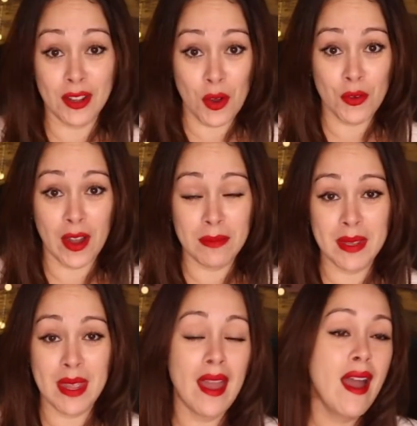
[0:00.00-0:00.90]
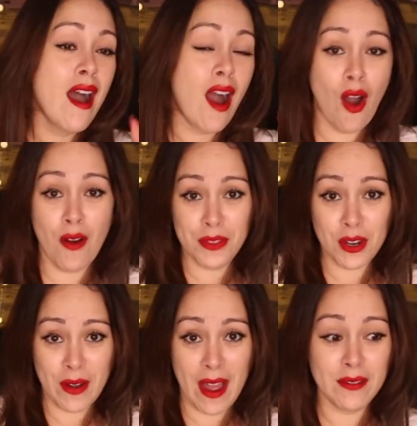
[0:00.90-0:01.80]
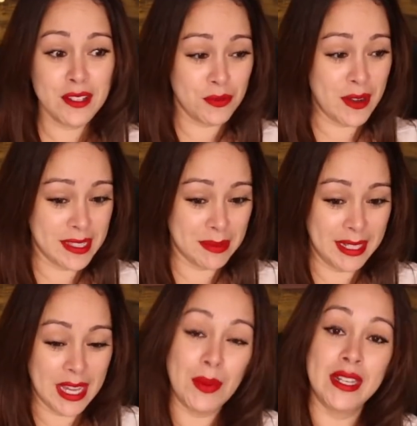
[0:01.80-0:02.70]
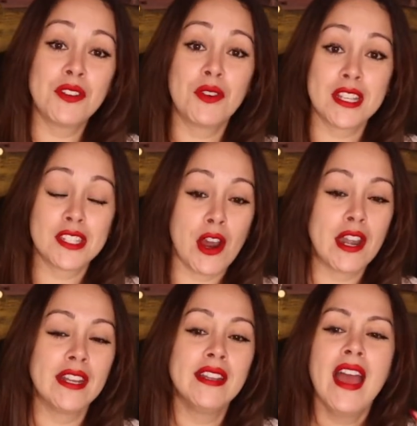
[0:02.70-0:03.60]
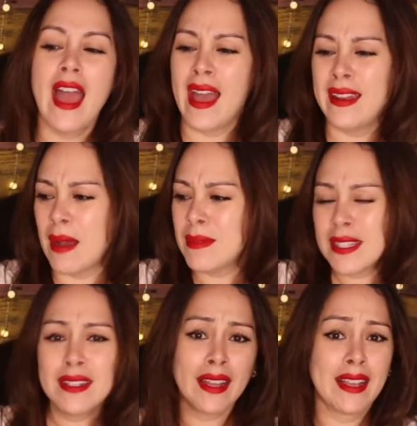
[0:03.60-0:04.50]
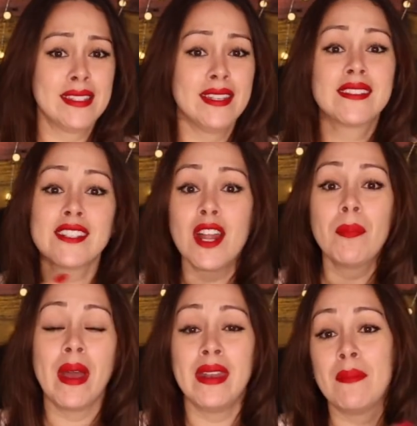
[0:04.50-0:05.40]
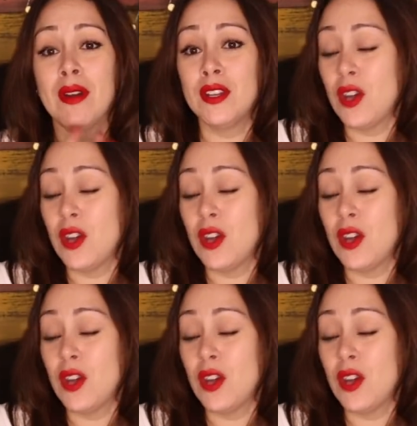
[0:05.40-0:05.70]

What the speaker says: GoFundMe off the ground to raise the money that we need for this garden. And I'm just going to, like I said, shut up, and I'm going to